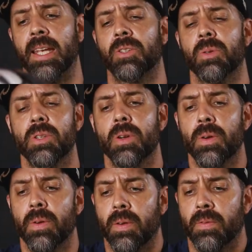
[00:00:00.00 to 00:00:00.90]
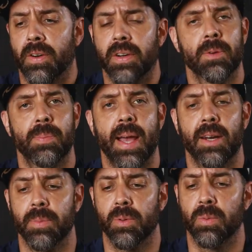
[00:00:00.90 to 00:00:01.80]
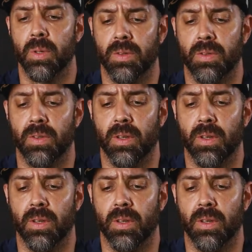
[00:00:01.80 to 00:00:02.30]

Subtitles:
It's also very compatible with